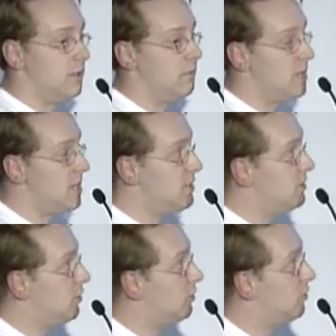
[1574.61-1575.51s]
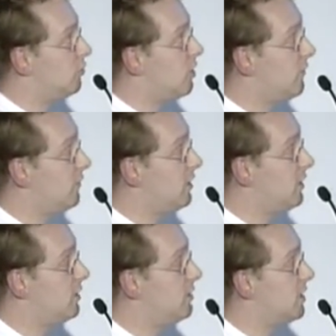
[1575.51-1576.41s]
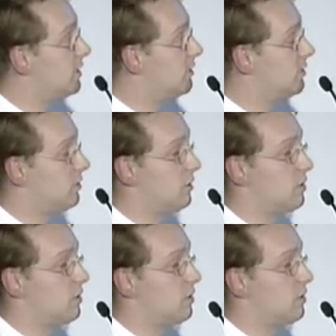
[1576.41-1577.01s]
based on the traffic that